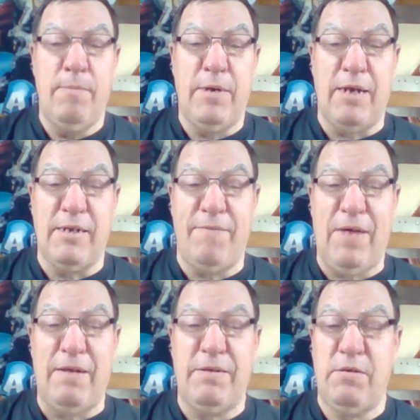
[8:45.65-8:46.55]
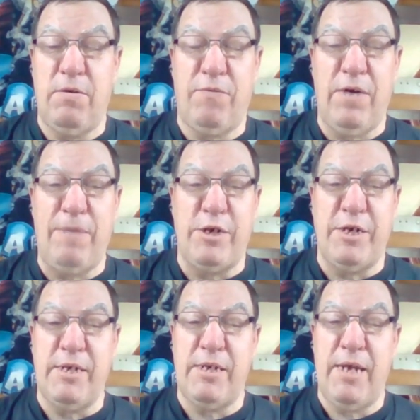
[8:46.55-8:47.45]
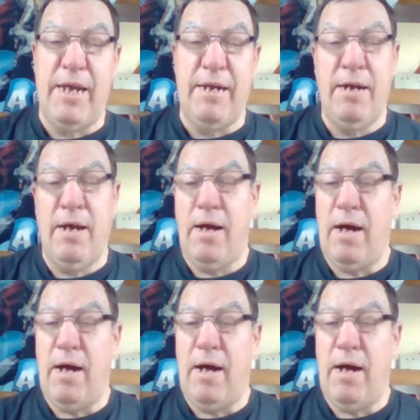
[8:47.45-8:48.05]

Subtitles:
because they've added 2 or 3 bridges in